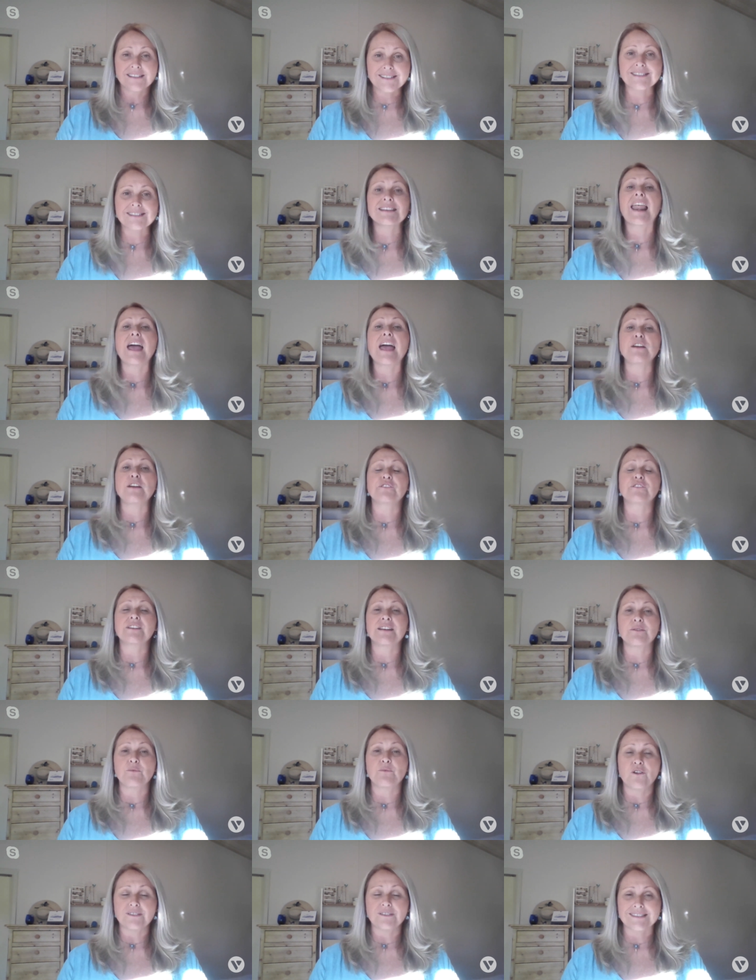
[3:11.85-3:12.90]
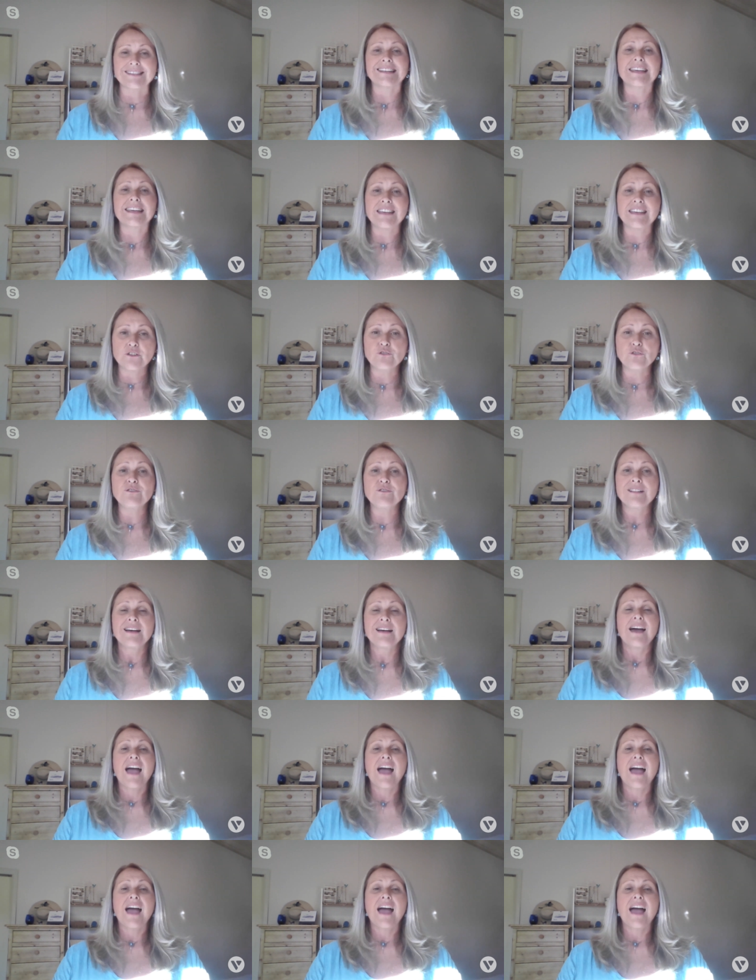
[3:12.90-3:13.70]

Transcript: slavery was legal